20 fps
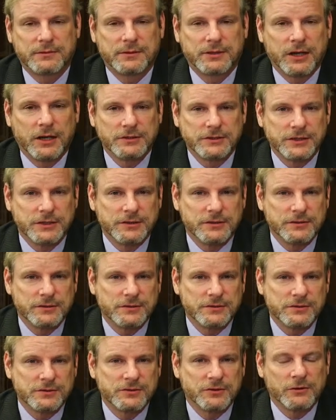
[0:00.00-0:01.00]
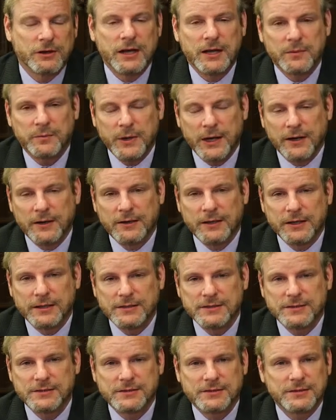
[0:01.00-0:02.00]
cousins,
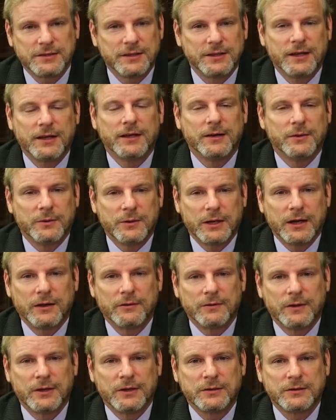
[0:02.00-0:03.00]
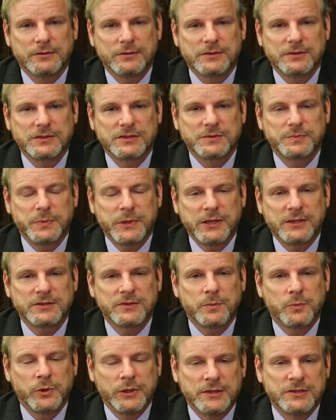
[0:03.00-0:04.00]
grandparents, whatever, speak
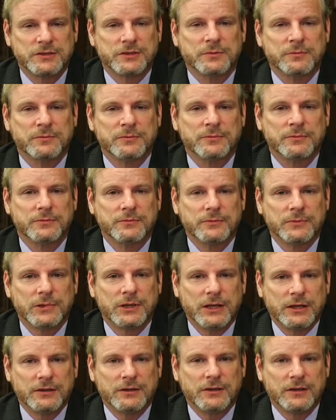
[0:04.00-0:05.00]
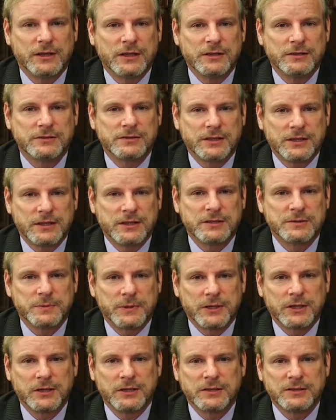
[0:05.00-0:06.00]
some wisdom into these kids,
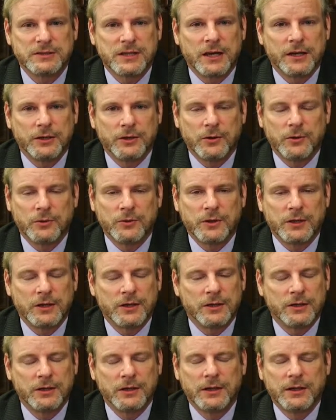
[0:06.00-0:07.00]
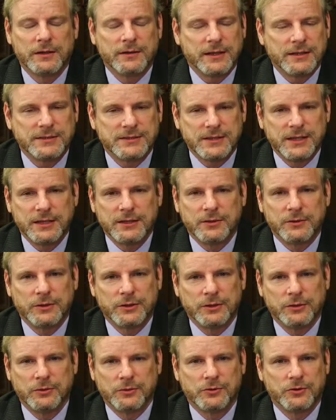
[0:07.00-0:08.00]
because I know they see it on
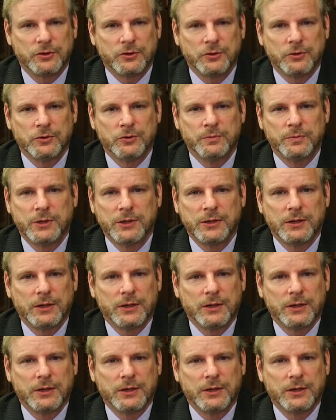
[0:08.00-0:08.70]
YouTube.